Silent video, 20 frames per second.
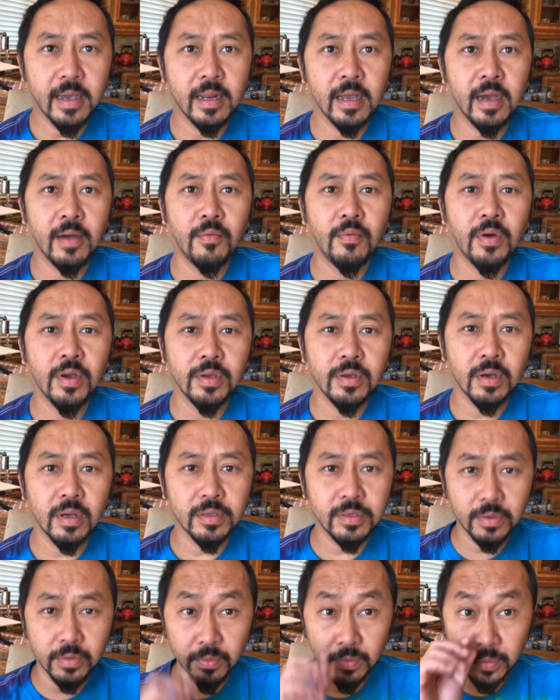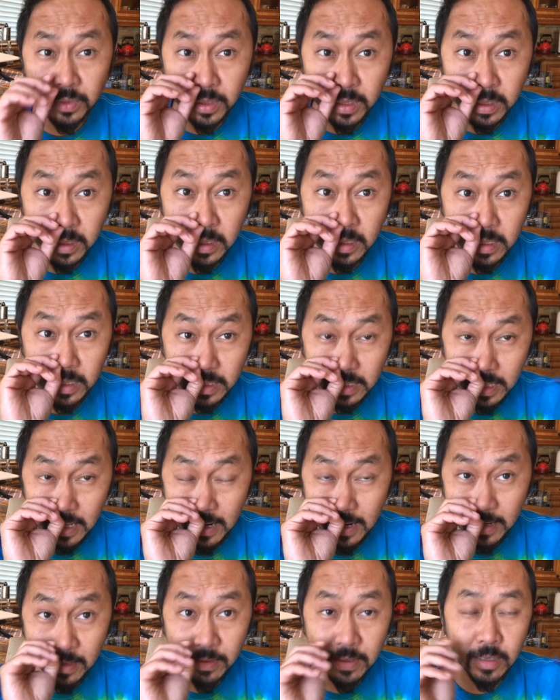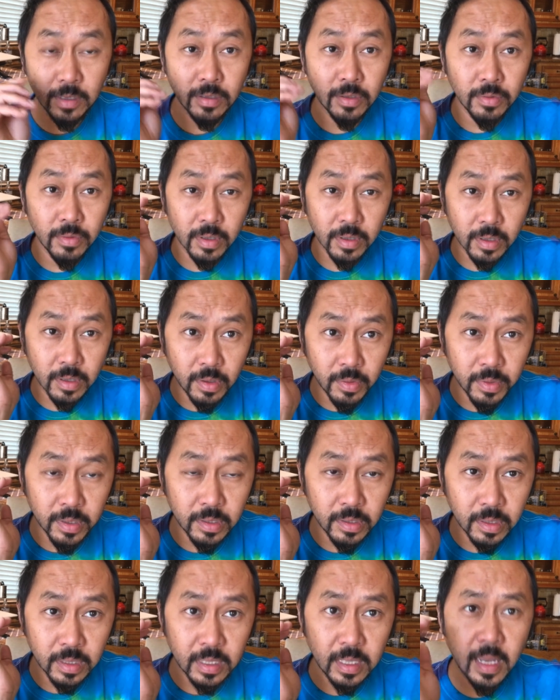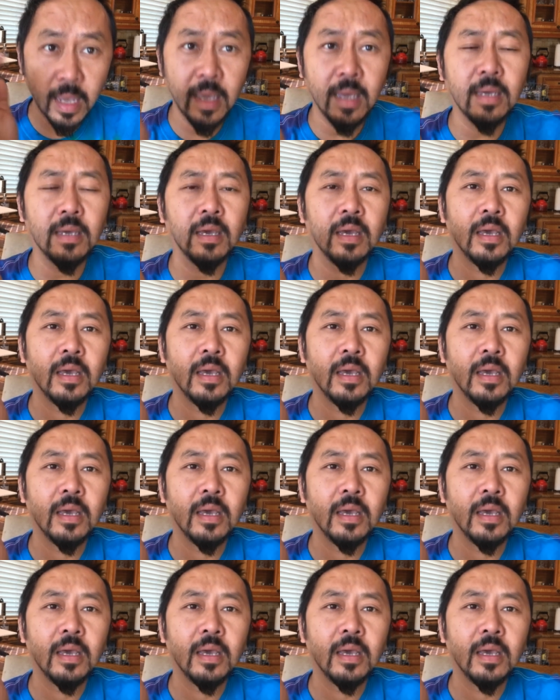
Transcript: I want y'all to really decide that you are going to take